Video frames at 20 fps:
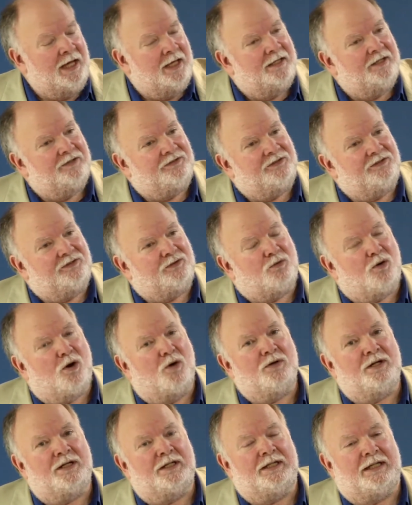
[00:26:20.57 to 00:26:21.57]
This is
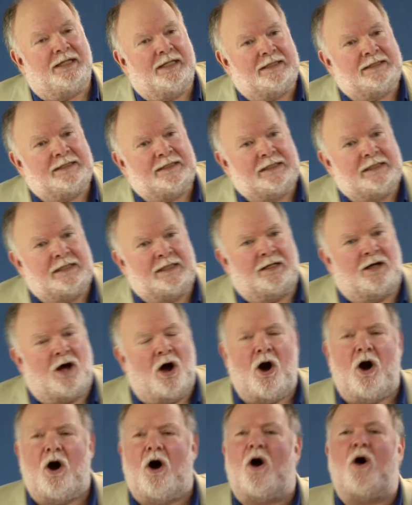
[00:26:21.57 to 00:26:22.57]
quoted in uh,
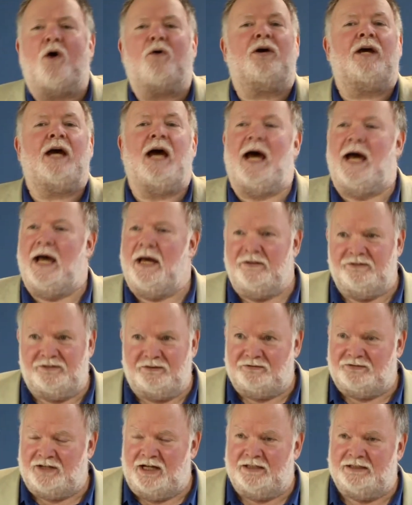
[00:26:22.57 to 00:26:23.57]
all kinds of
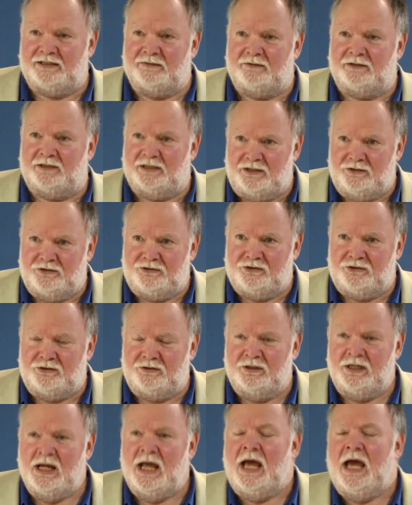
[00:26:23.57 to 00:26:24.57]
scientific
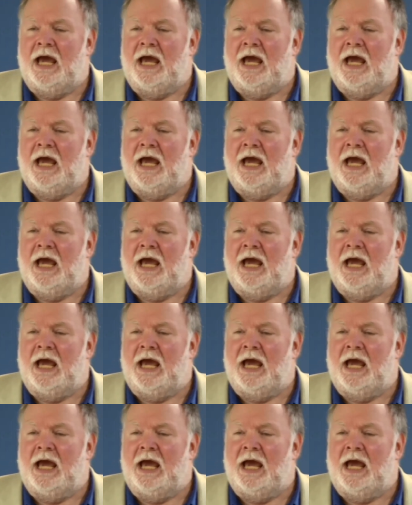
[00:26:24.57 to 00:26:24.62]
literature,